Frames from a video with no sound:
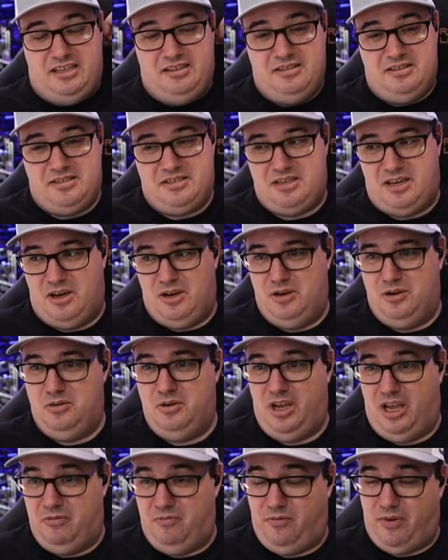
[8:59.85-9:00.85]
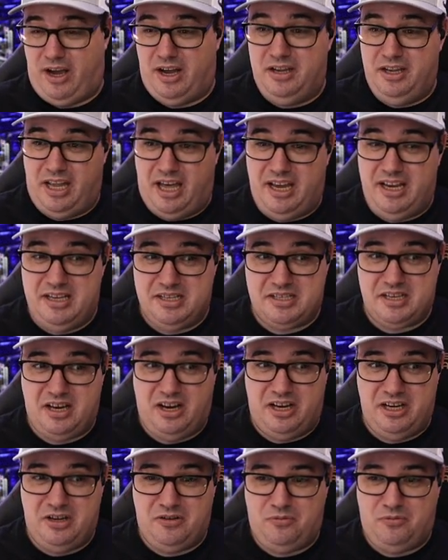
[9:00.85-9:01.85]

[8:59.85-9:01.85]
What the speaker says: So, in fact, and that is kind of